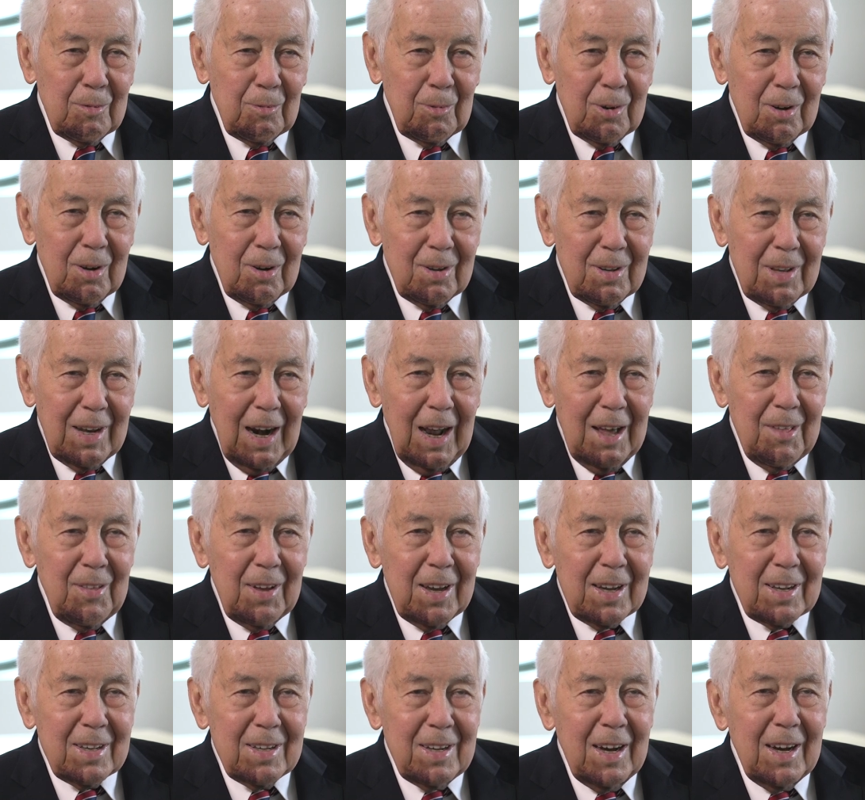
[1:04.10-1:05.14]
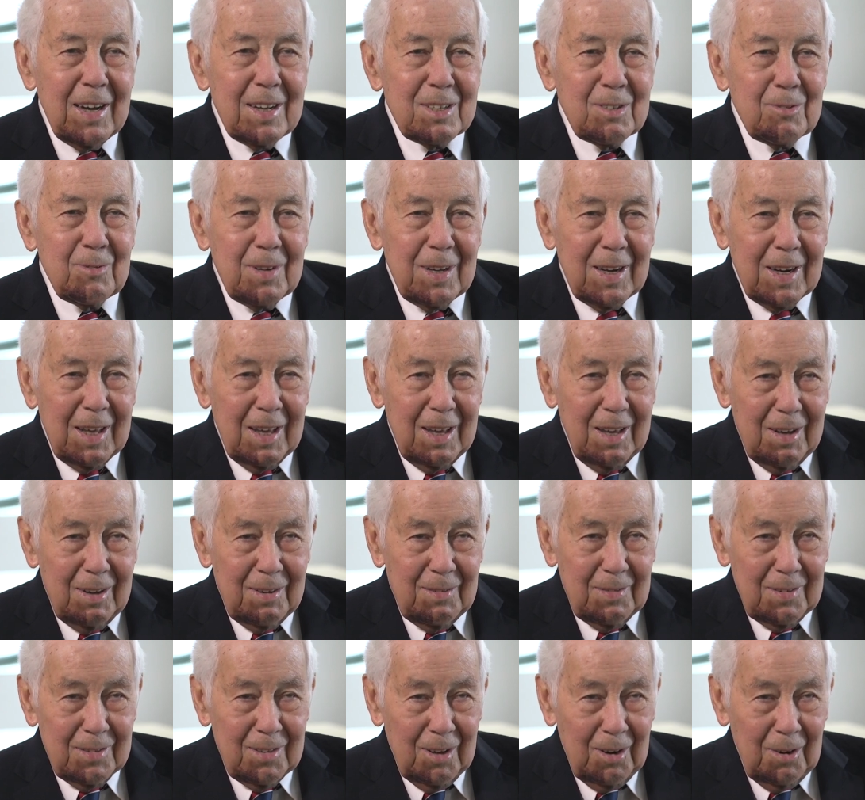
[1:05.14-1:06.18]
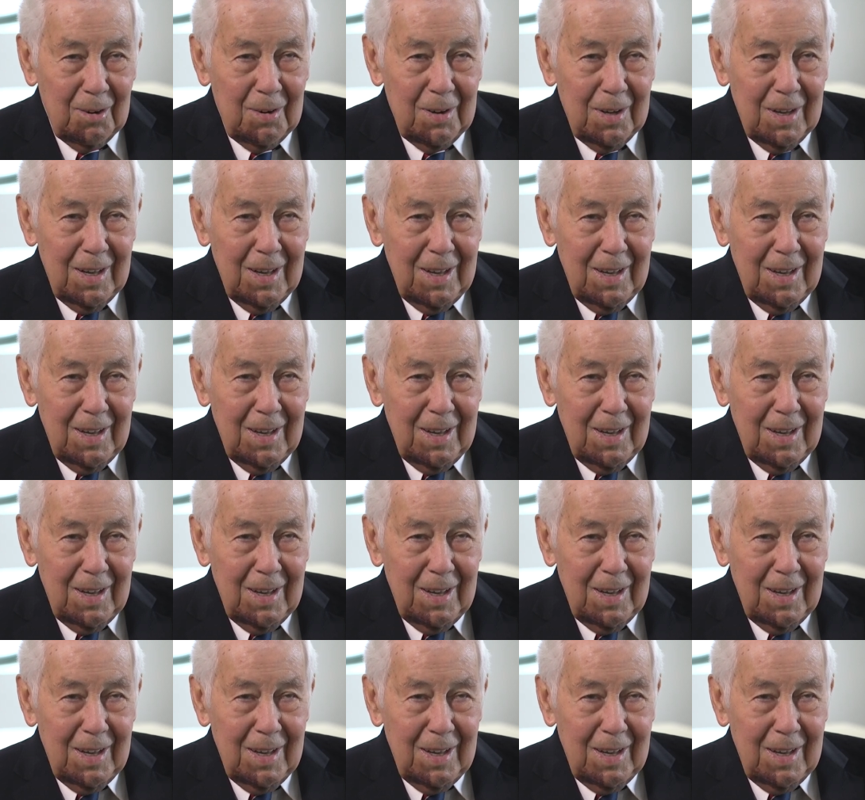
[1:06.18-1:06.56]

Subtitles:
the world, and I think does really, even though